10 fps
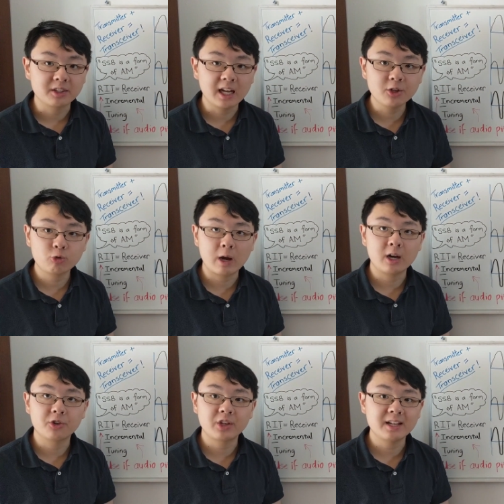the test
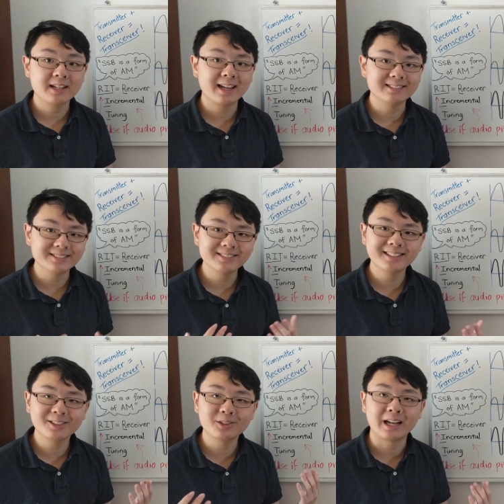writers tend to get a
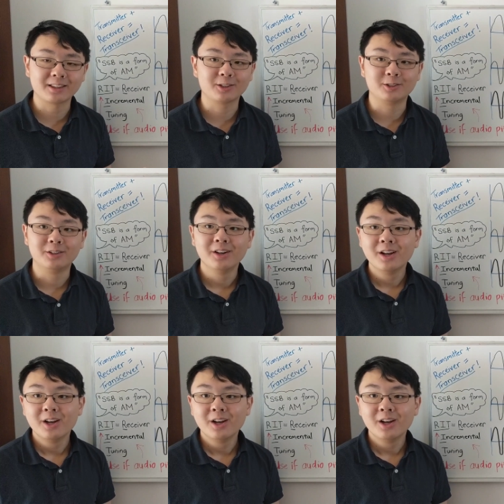little technical.